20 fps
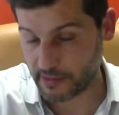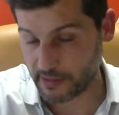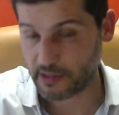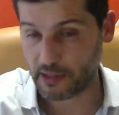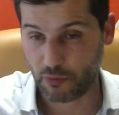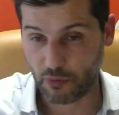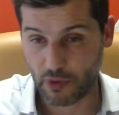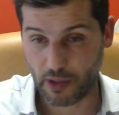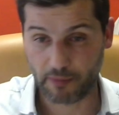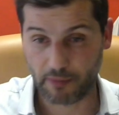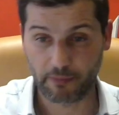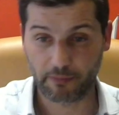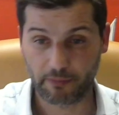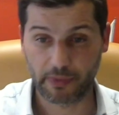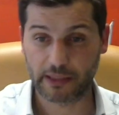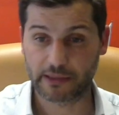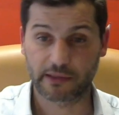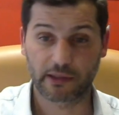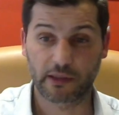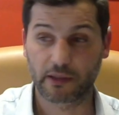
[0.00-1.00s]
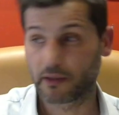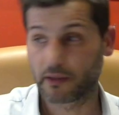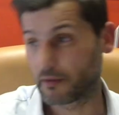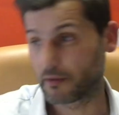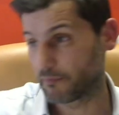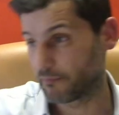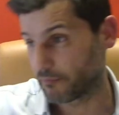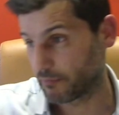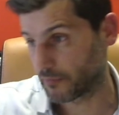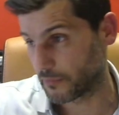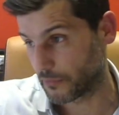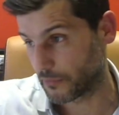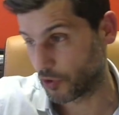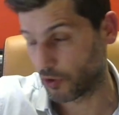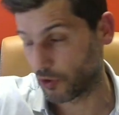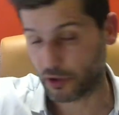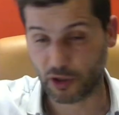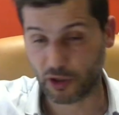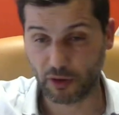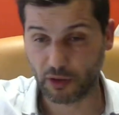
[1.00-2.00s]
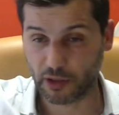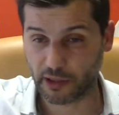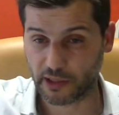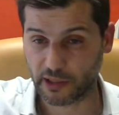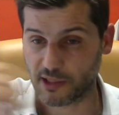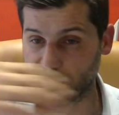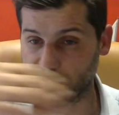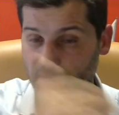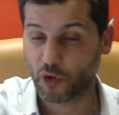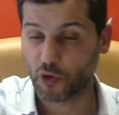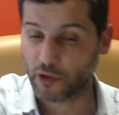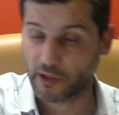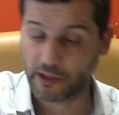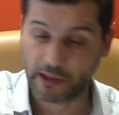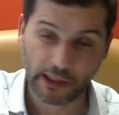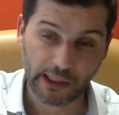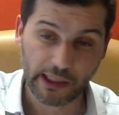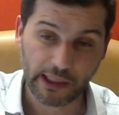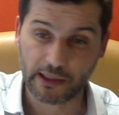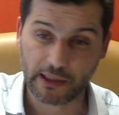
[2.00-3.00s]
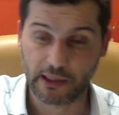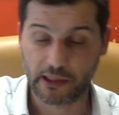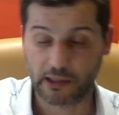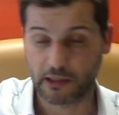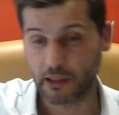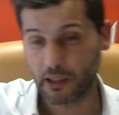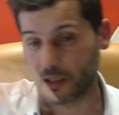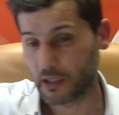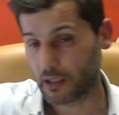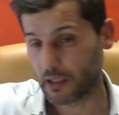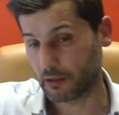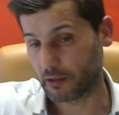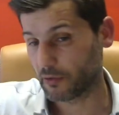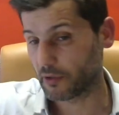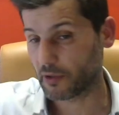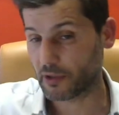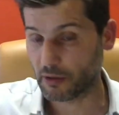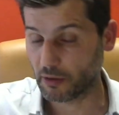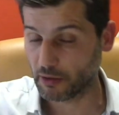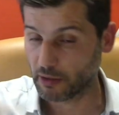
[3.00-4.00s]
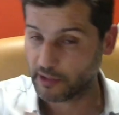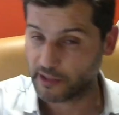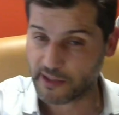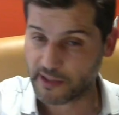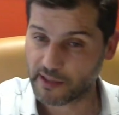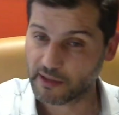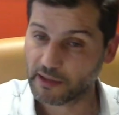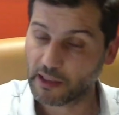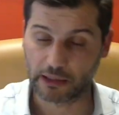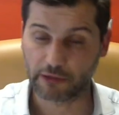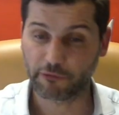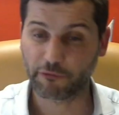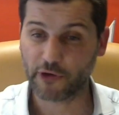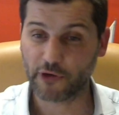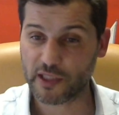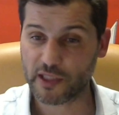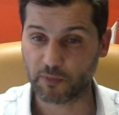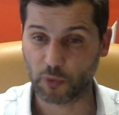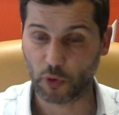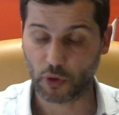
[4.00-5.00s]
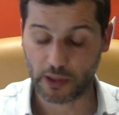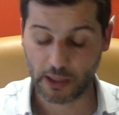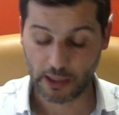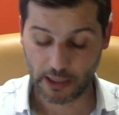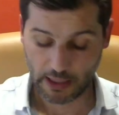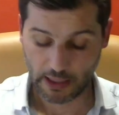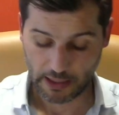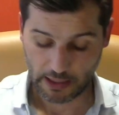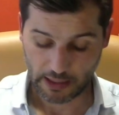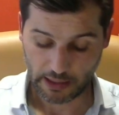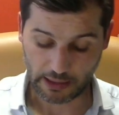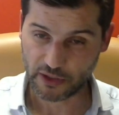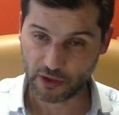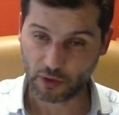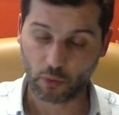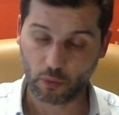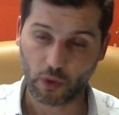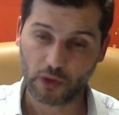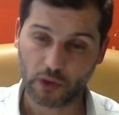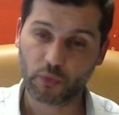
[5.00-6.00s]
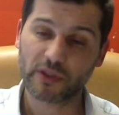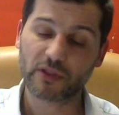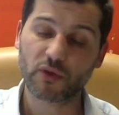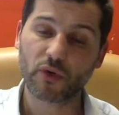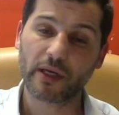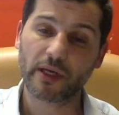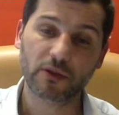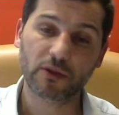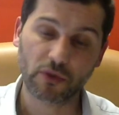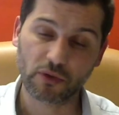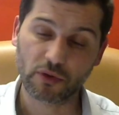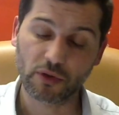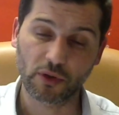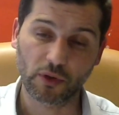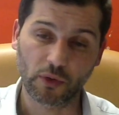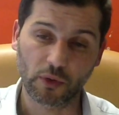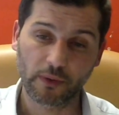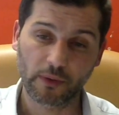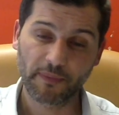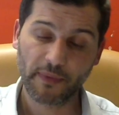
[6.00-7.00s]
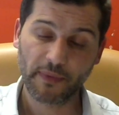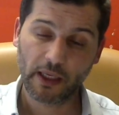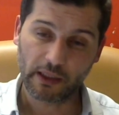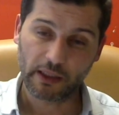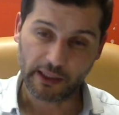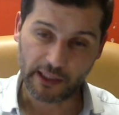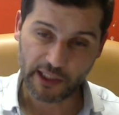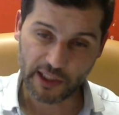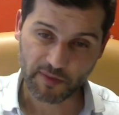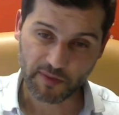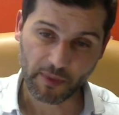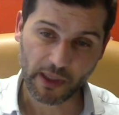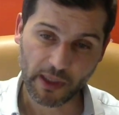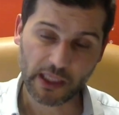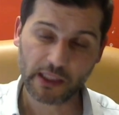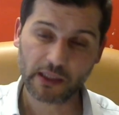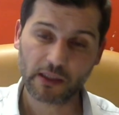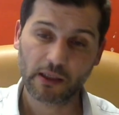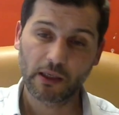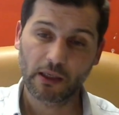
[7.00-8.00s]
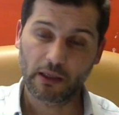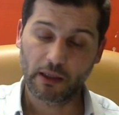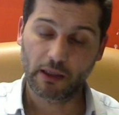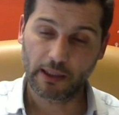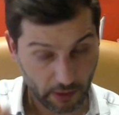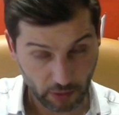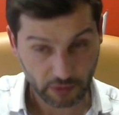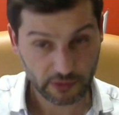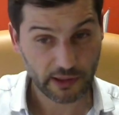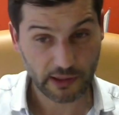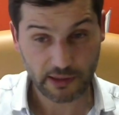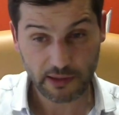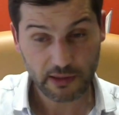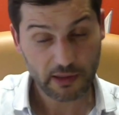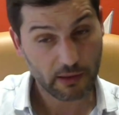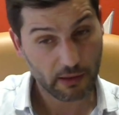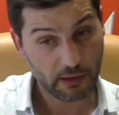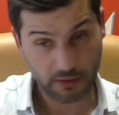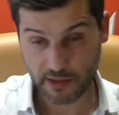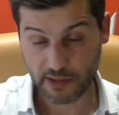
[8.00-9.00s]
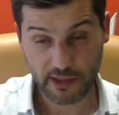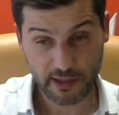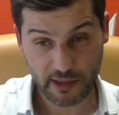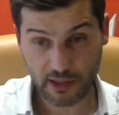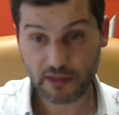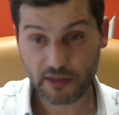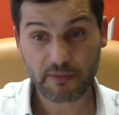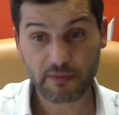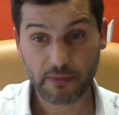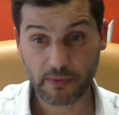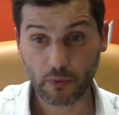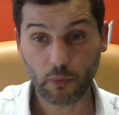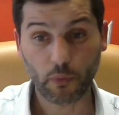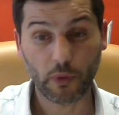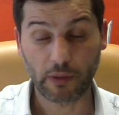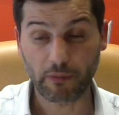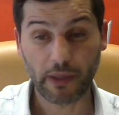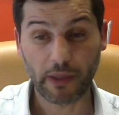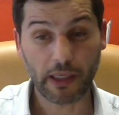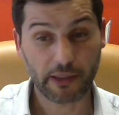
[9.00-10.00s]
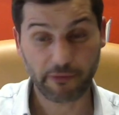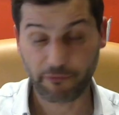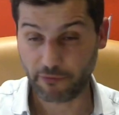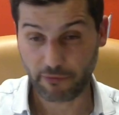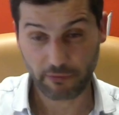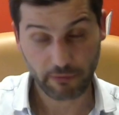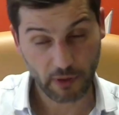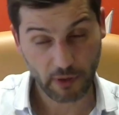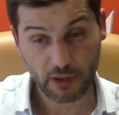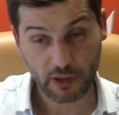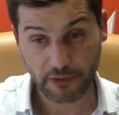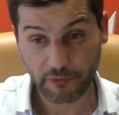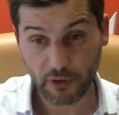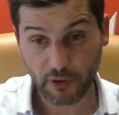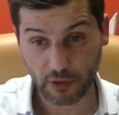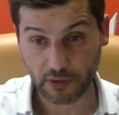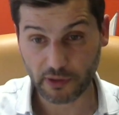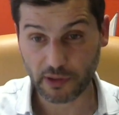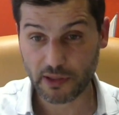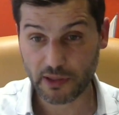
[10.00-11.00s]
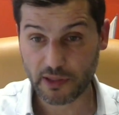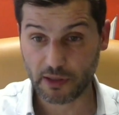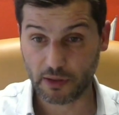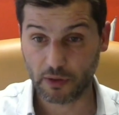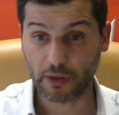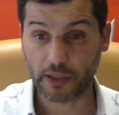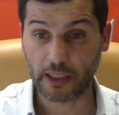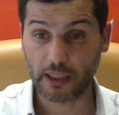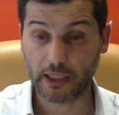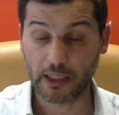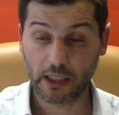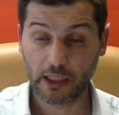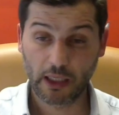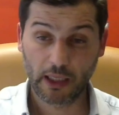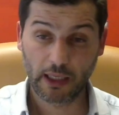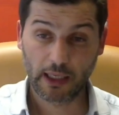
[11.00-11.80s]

Instagram, but uh, your colleague is more in LinkedIn, another colleague is in, in Facebook. So what we're trying to do is make content consistent, we make lots of content okay